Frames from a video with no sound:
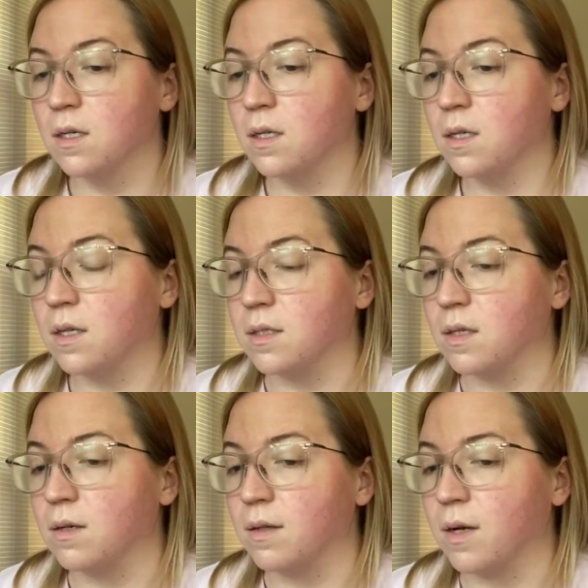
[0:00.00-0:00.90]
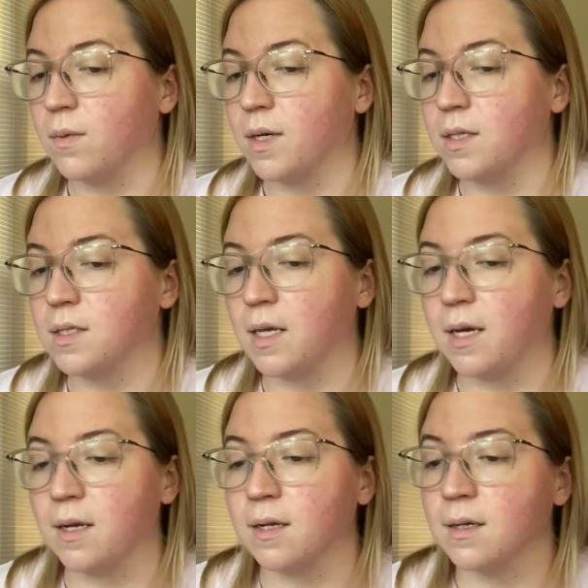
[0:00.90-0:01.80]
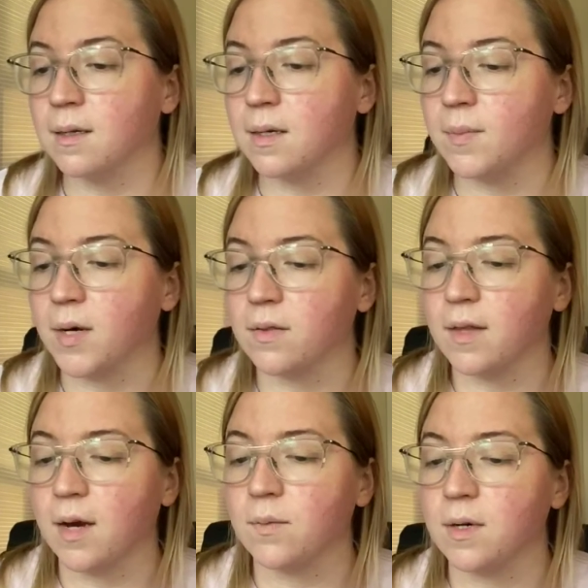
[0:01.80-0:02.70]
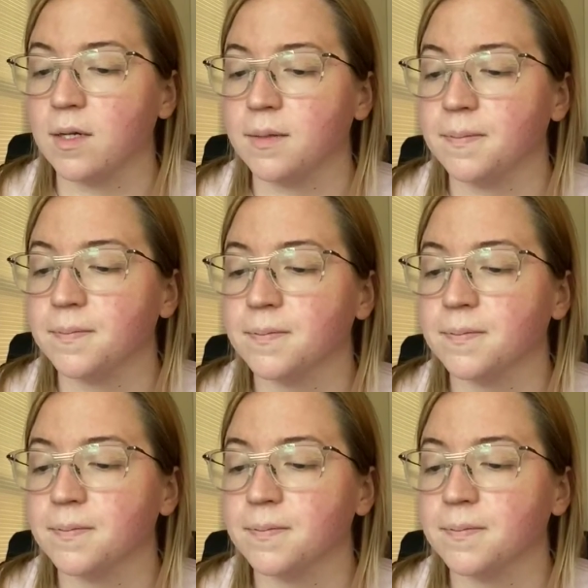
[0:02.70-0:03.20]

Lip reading: think that's all that I wanted to say about that one.